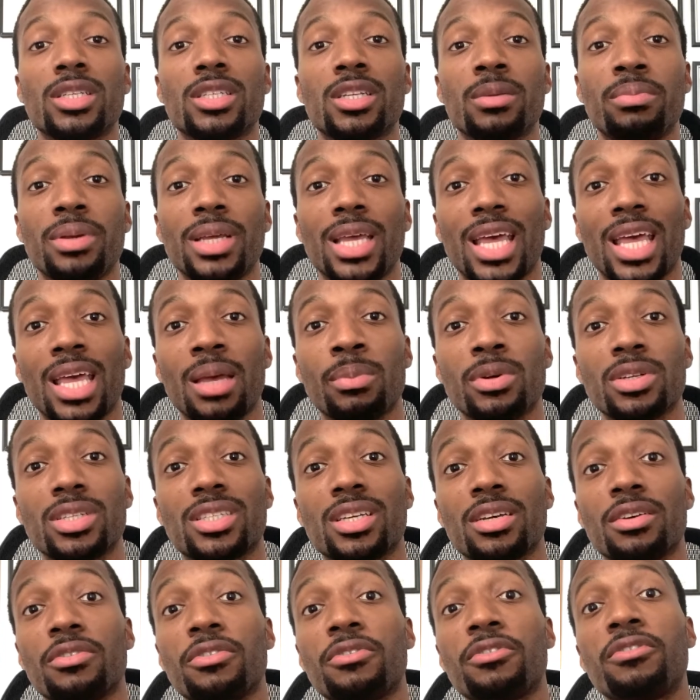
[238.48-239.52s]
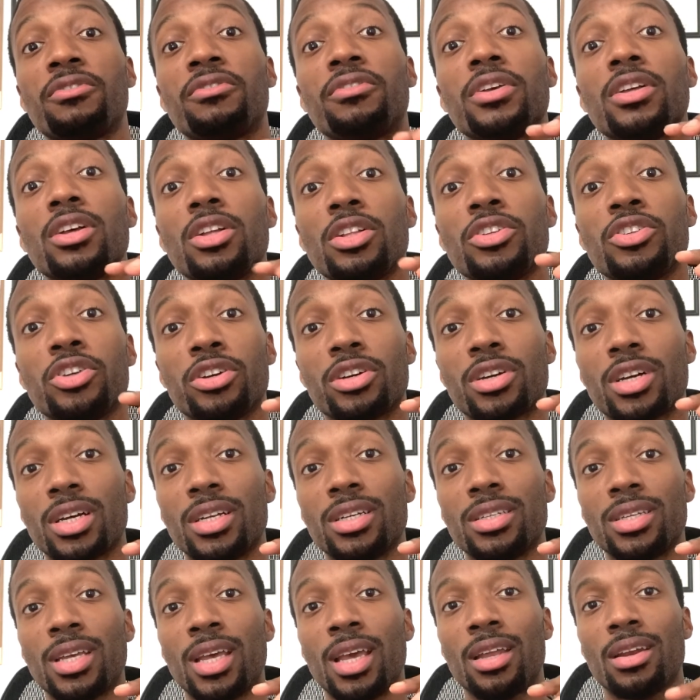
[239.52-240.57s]
to be able to fill your
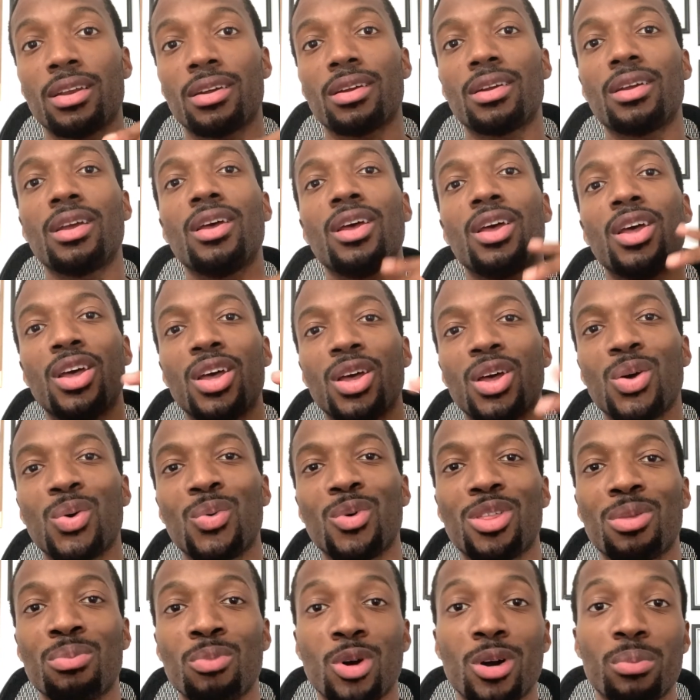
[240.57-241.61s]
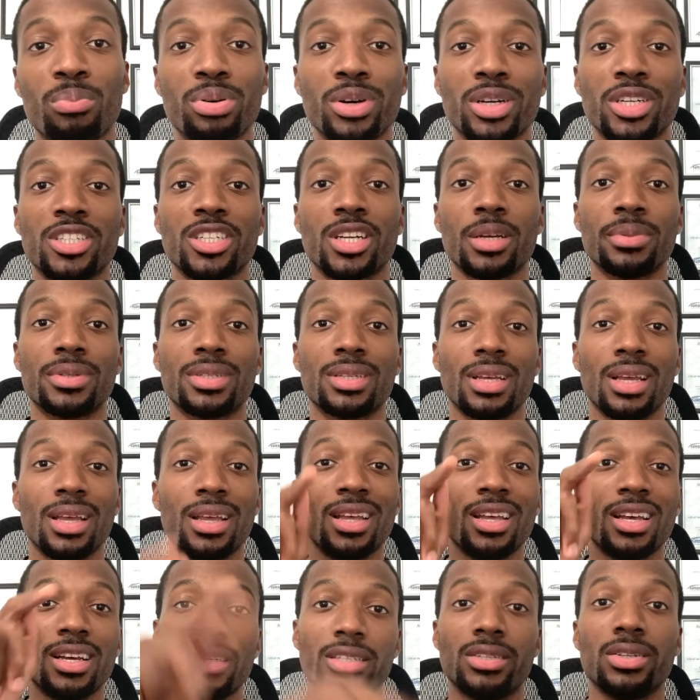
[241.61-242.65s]
container with more push-ups.
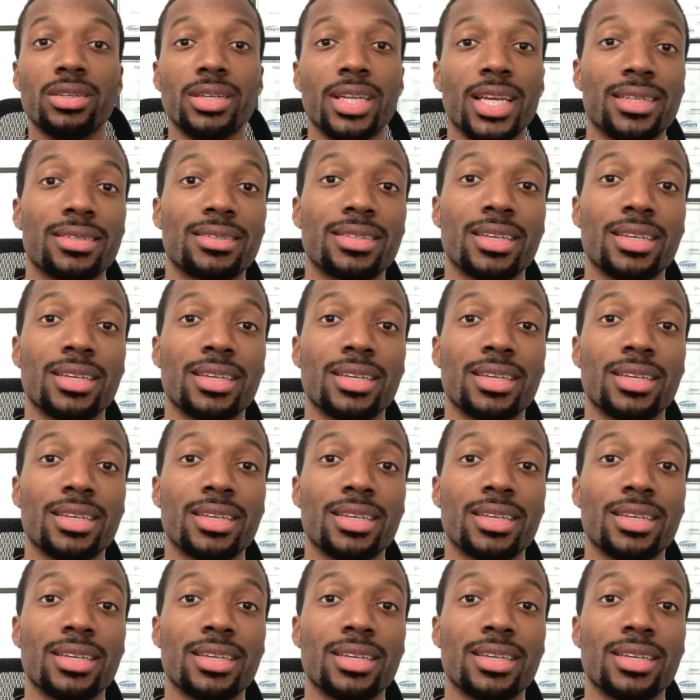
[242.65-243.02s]
Until next